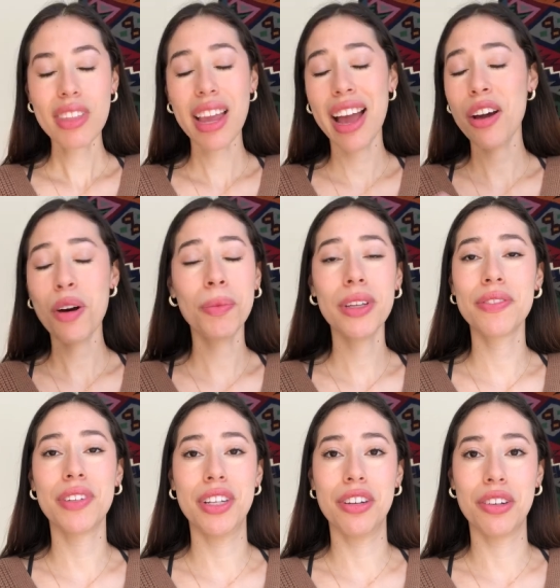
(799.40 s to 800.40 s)
I hope this
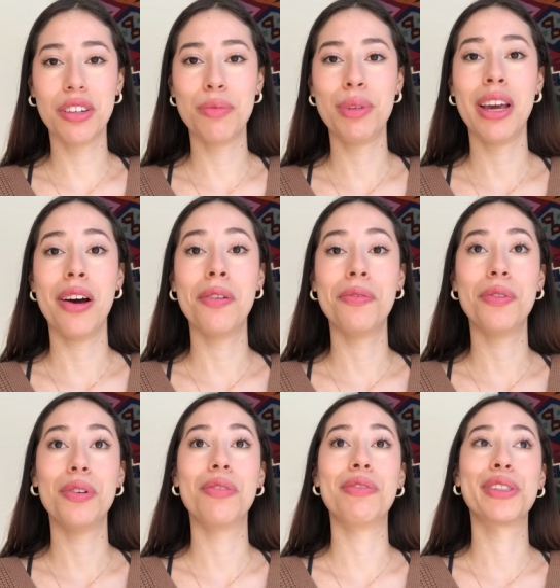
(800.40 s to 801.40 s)
video could be
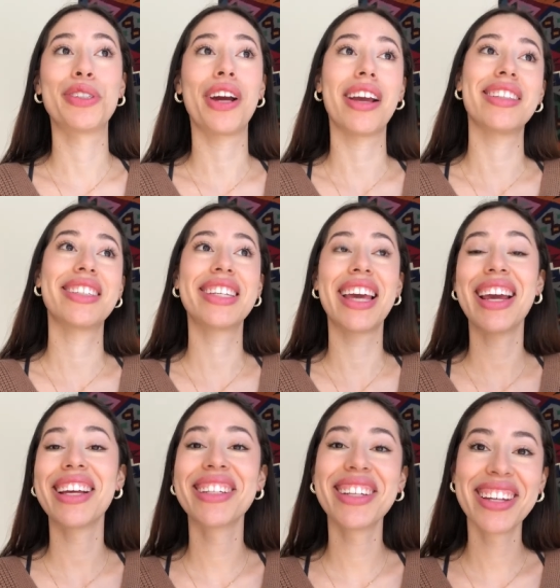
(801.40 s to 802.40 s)
helpful if you're trying to
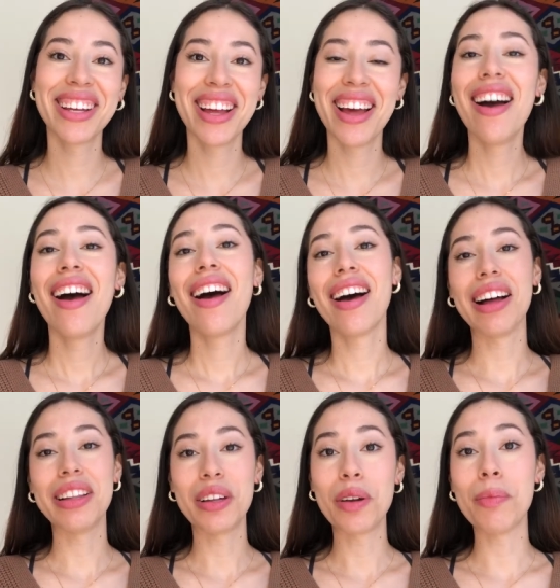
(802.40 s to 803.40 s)
gain a
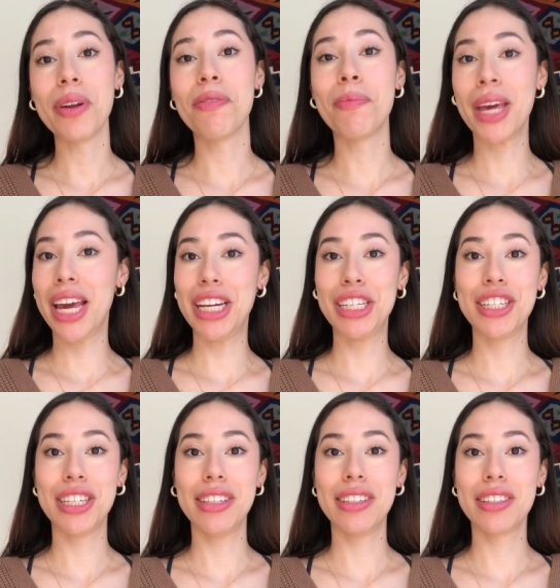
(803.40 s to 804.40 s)
little bit of
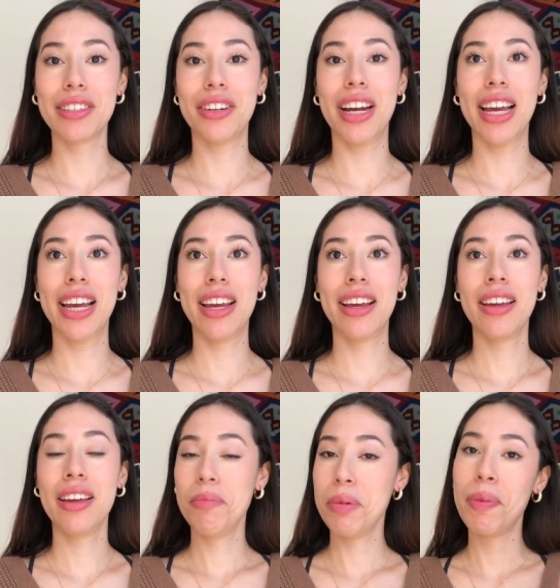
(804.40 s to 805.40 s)
patience, right?
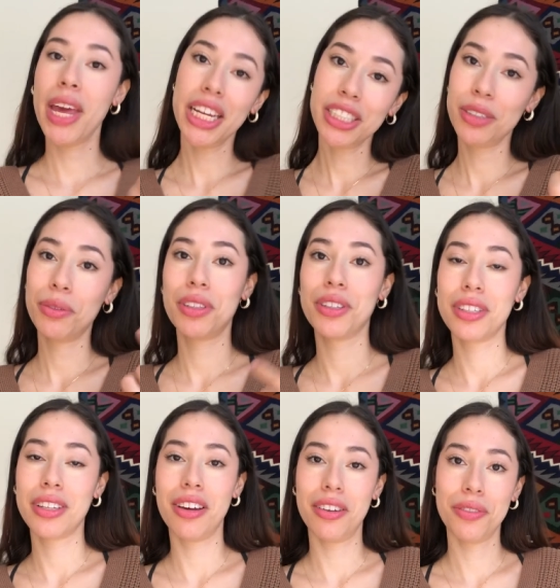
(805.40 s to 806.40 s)
Be patient with
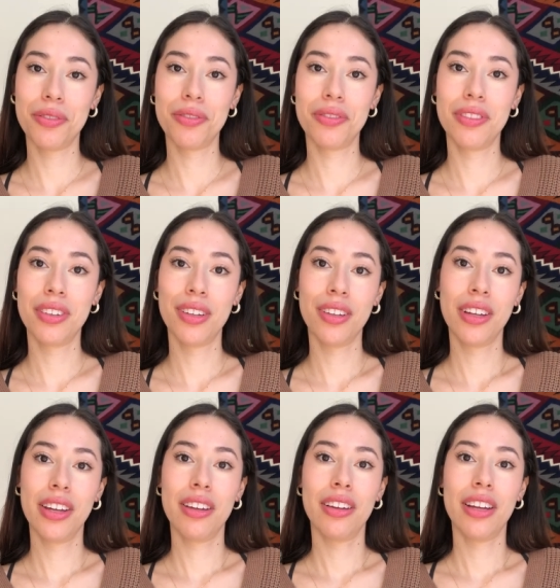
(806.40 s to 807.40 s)
yourself
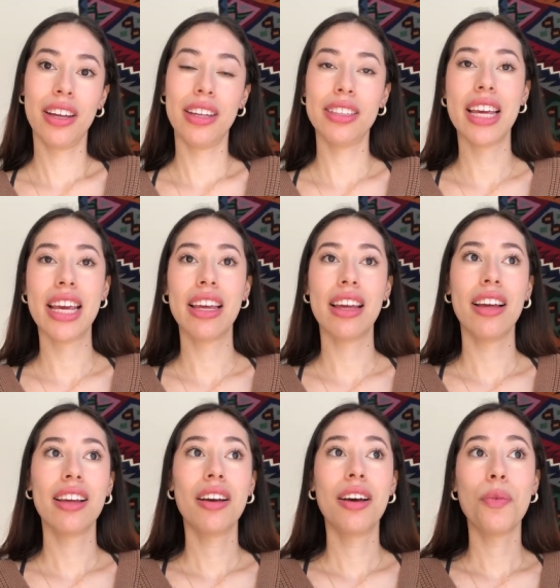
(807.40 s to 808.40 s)
and take it
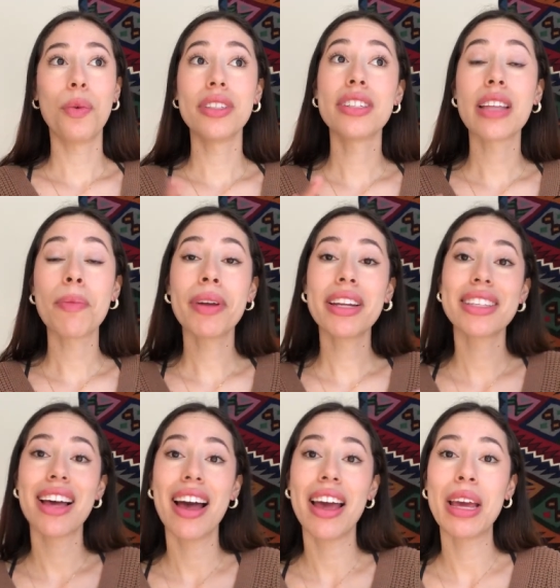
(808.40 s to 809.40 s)
one step at a
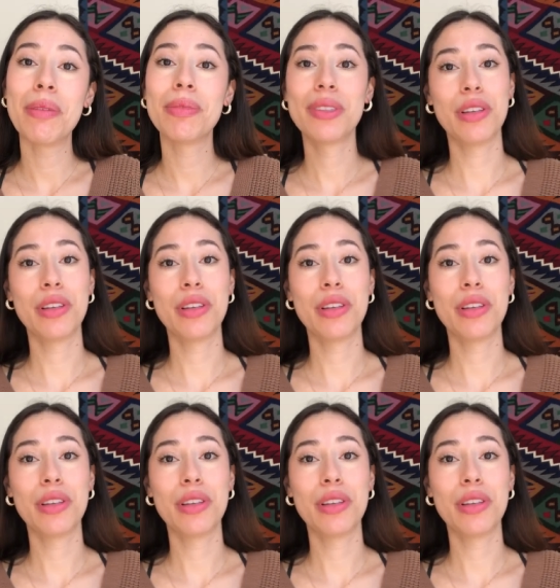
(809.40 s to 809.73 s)
time.